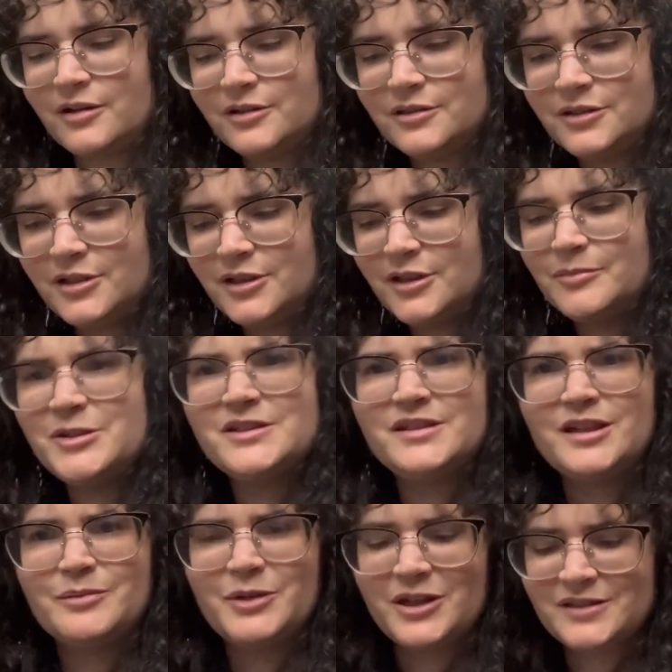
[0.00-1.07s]
Let me
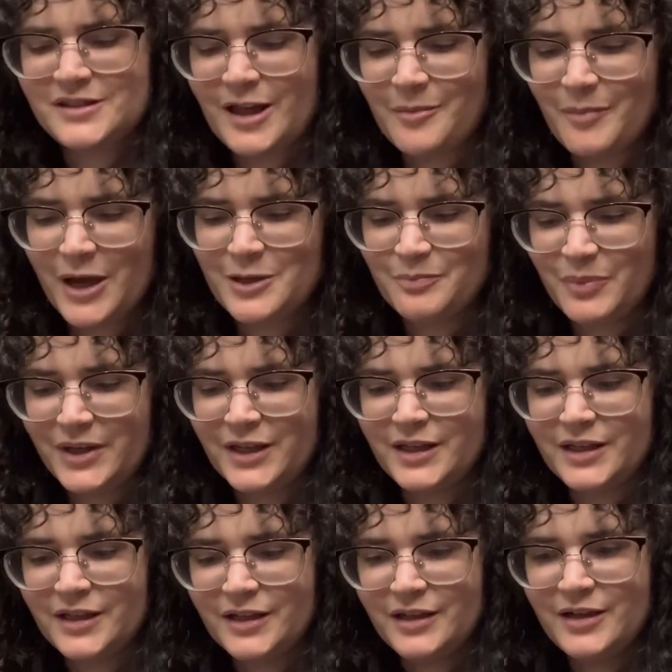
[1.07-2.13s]
see, because that might
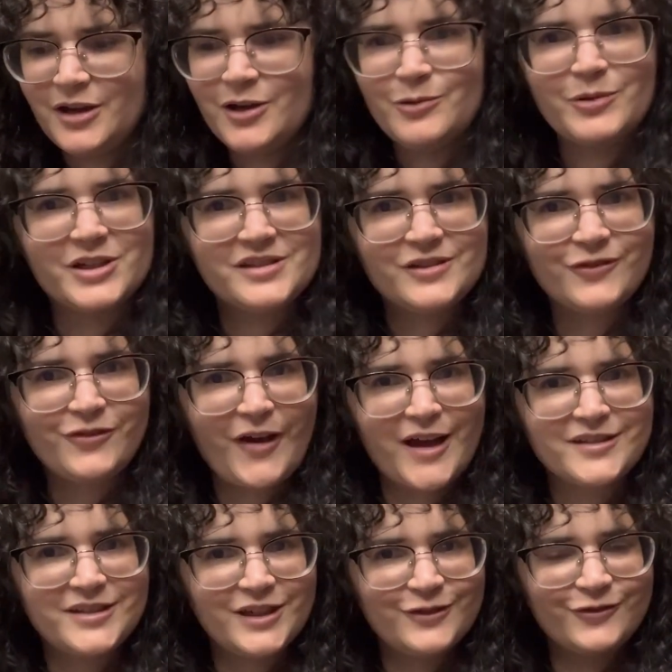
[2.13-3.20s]
be what is in
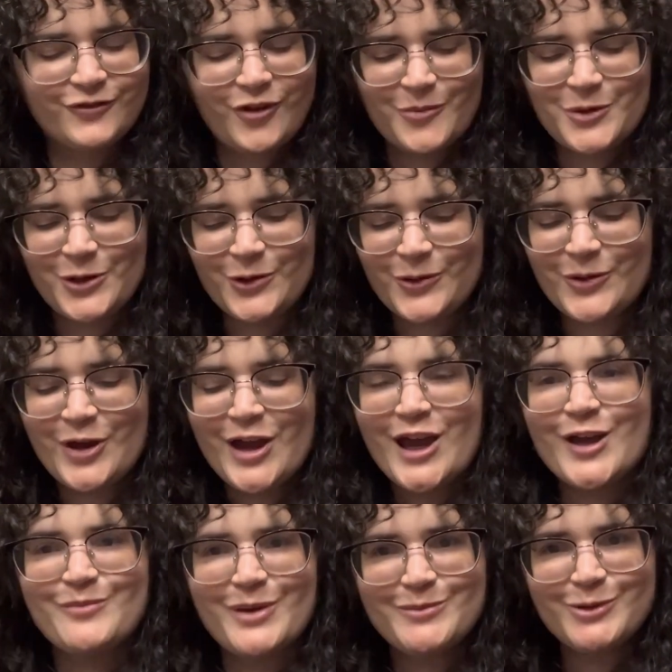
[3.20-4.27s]
fact hidden from you,
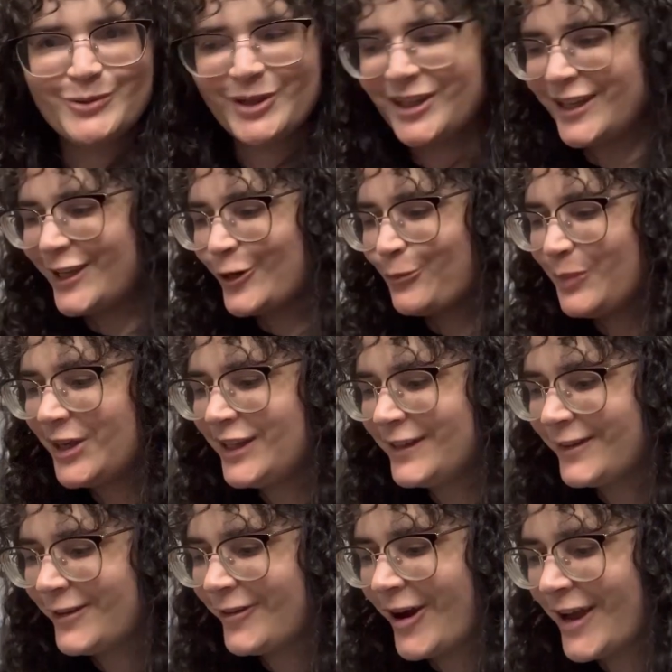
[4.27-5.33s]
and maybe we can get a
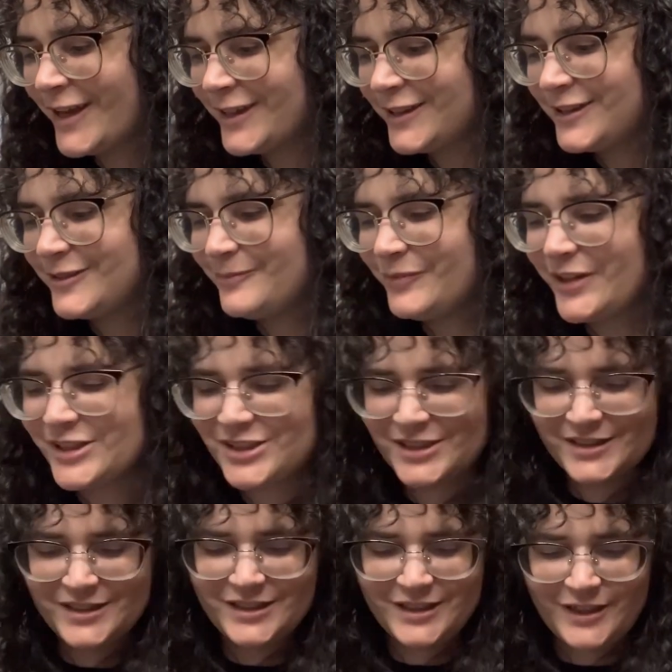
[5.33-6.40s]
peek, right? Let's
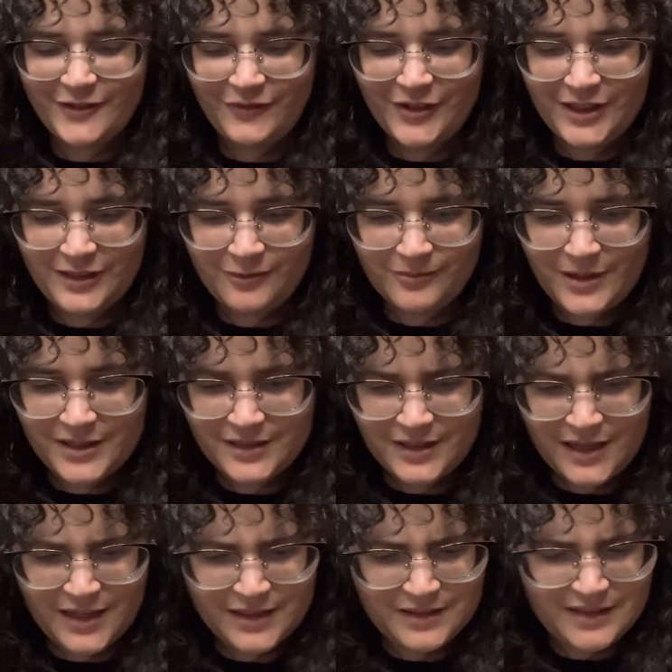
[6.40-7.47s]
just see if it
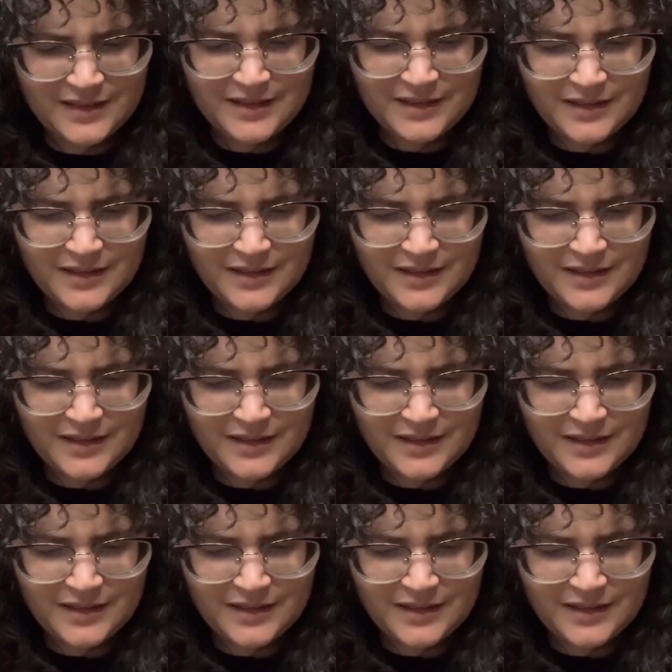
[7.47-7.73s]
resonates.